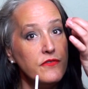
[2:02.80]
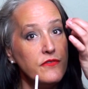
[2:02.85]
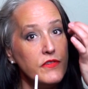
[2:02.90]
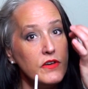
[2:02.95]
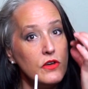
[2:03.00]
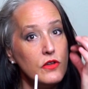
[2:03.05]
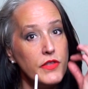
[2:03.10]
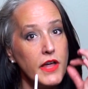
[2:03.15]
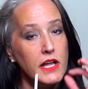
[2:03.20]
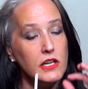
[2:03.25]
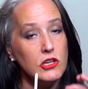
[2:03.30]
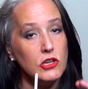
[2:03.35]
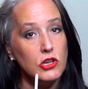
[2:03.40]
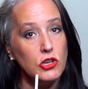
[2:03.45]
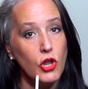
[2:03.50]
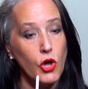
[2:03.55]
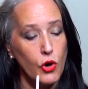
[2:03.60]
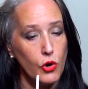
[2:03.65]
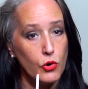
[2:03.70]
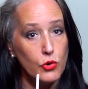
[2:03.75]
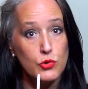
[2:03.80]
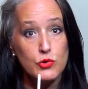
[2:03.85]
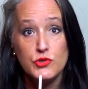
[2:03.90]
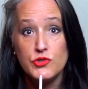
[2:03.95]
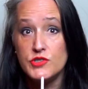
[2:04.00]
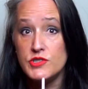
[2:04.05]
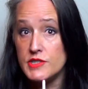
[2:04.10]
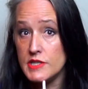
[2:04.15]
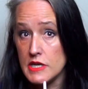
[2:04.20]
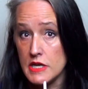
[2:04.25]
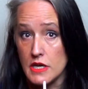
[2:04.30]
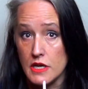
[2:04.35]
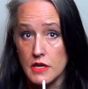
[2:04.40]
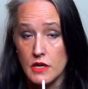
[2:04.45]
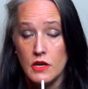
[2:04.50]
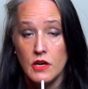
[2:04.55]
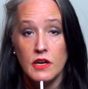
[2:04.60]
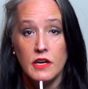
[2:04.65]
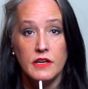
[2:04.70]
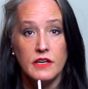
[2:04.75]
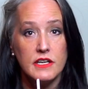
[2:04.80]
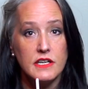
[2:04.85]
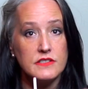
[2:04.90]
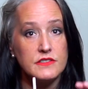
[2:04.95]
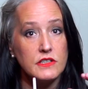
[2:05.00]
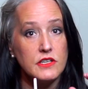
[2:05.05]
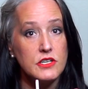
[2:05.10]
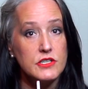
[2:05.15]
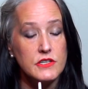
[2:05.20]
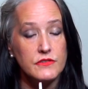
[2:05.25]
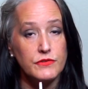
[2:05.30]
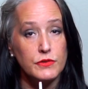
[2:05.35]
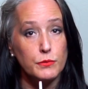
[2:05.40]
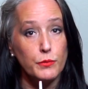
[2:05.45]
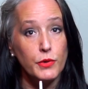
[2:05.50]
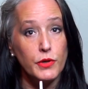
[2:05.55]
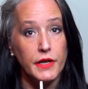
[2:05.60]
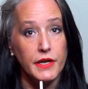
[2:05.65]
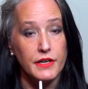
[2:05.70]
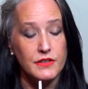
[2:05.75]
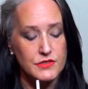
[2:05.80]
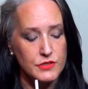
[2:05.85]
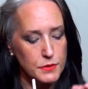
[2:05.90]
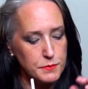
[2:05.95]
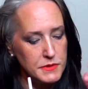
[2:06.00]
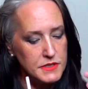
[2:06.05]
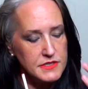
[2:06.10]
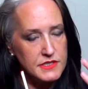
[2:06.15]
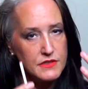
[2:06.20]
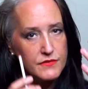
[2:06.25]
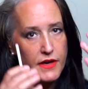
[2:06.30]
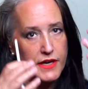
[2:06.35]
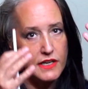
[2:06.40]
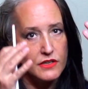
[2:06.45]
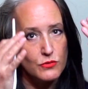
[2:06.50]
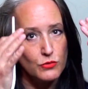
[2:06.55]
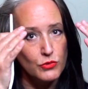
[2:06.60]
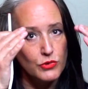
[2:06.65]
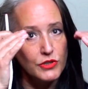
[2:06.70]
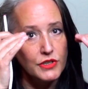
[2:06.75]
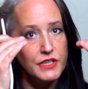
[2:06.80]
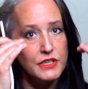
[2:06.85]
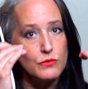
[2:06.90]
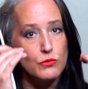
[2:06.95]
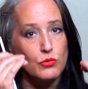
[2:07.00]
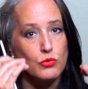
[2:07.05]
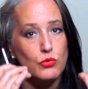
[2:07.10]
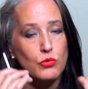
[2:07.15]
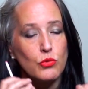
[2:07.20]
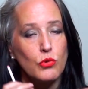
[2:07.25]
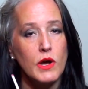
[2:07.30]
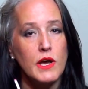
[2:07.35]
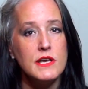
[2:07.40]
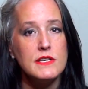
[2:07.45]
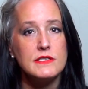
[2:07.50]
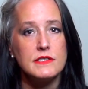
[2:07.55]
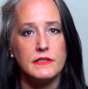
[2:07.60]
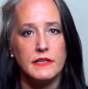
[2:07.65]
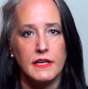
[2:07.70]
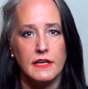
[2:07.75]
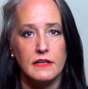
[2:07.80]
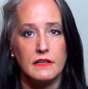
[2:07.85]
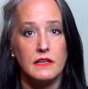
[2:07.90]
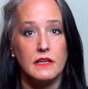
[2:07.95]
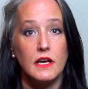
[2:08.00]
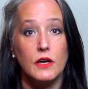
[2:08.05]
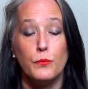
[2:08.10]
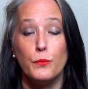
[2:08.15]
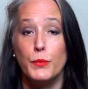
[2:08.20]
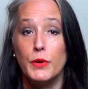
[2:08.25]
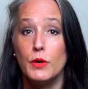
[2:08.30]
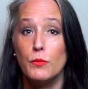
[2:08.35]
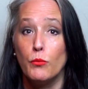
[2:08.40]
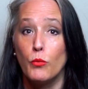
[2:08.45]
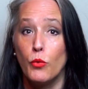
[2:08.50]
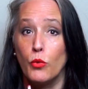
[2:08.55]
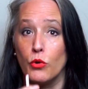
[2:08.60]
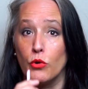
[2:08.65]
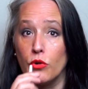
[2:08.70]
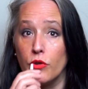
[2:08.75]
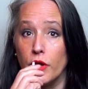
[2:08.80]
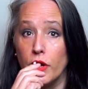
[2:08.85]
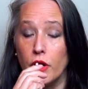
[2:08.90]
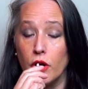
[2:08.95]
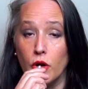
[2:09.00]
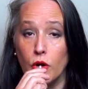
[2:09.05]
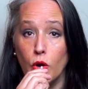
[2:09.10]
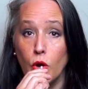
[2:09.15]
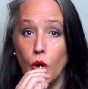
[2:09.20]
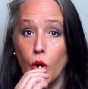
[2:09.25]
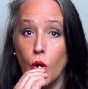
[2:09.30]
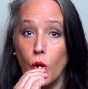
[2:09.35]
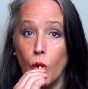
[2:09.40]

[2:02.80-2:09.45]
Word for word: feel that low C is in a different place. So I'm going to see if I can really resonate a bit more there.